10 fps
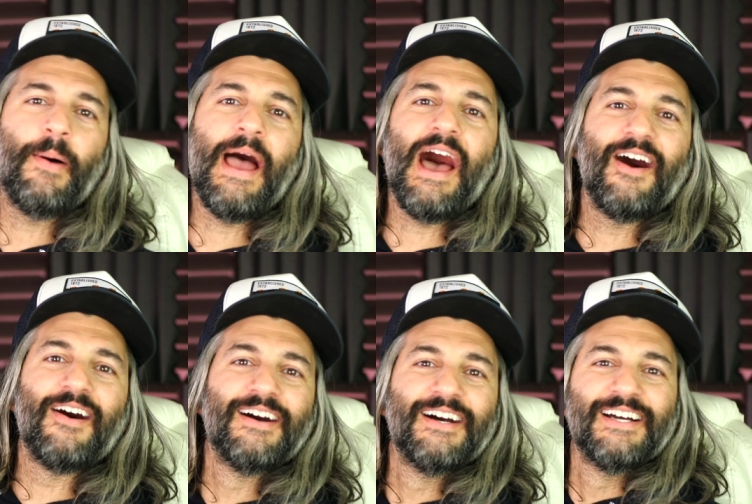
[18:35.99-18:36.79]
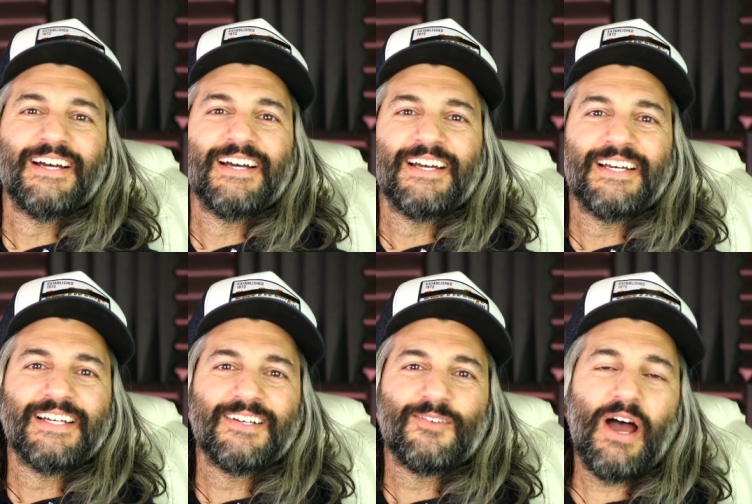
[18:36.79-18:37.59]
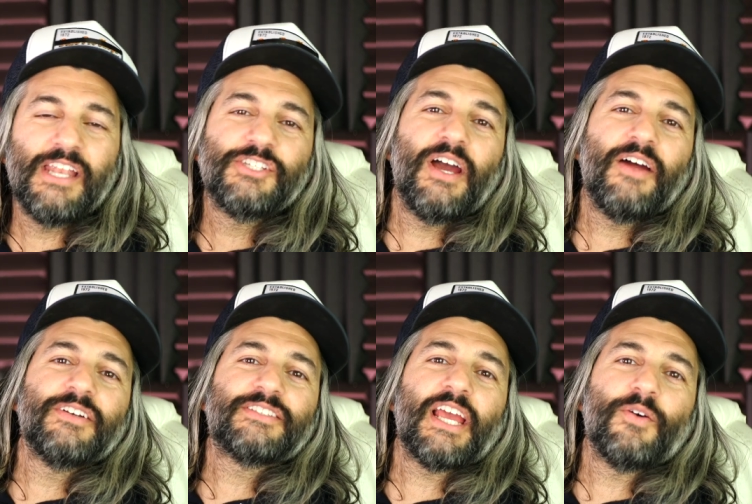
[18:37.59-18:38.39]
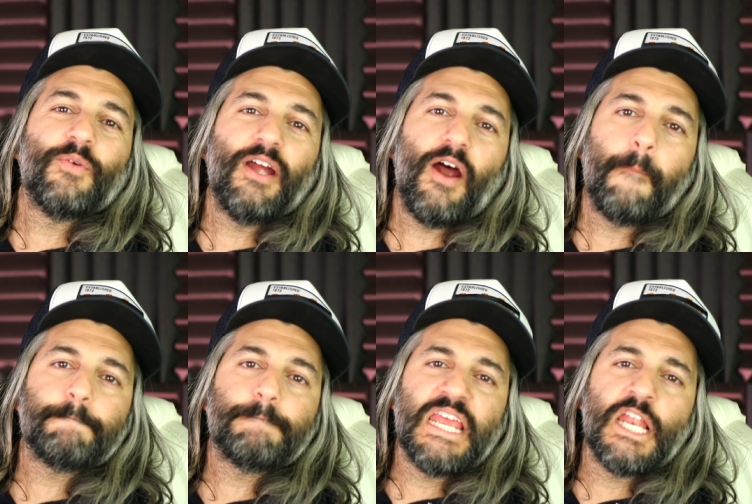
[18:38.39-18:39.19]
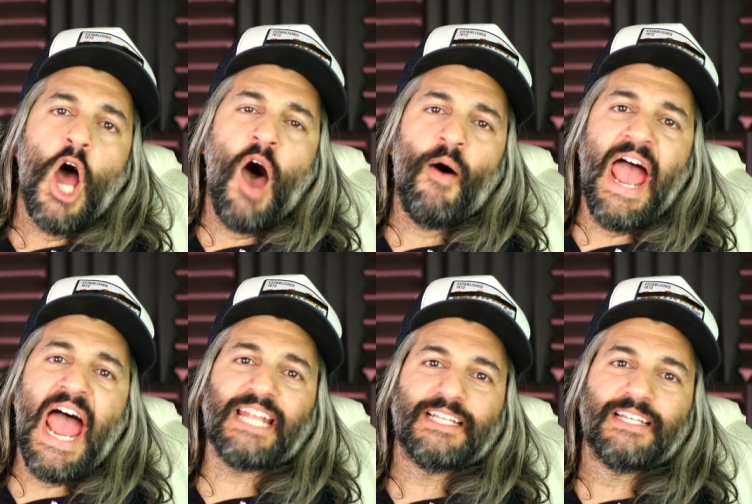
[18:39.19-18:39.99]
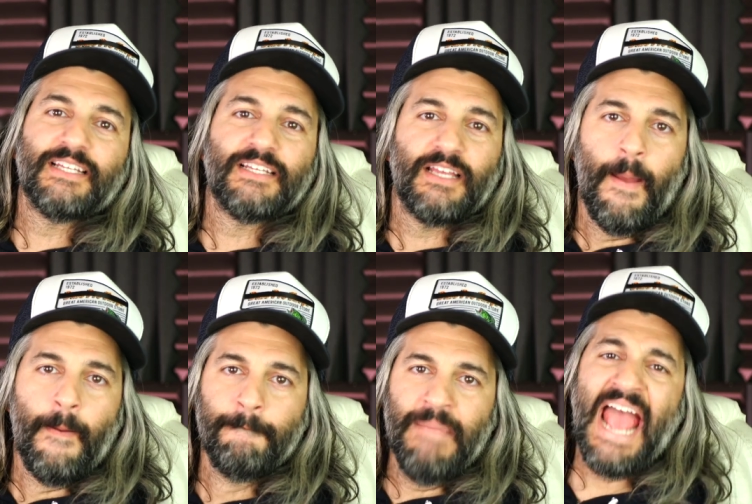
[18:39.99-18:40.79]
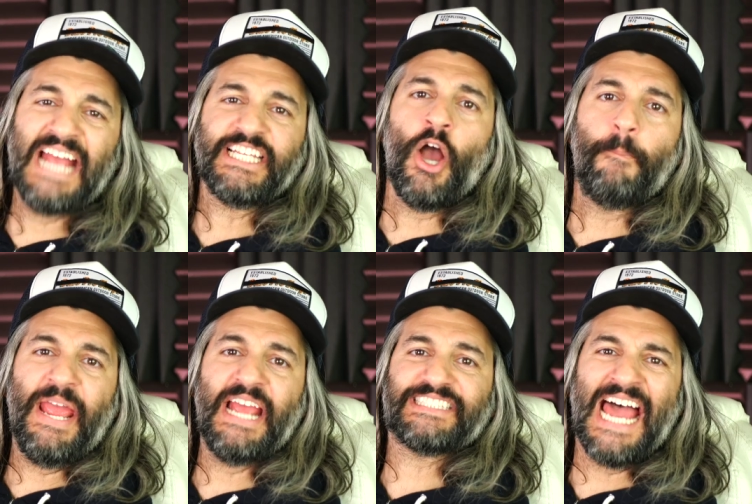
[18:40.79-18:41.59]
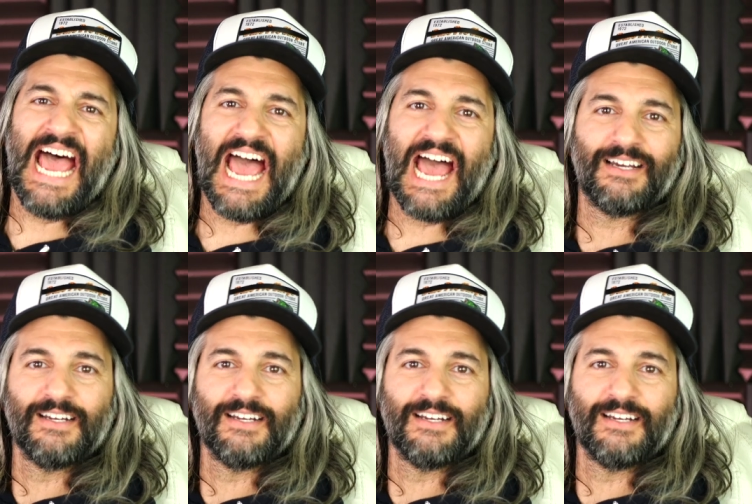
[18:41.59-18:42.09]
Bell! Why did you ever take away our beloved Mexican pizza?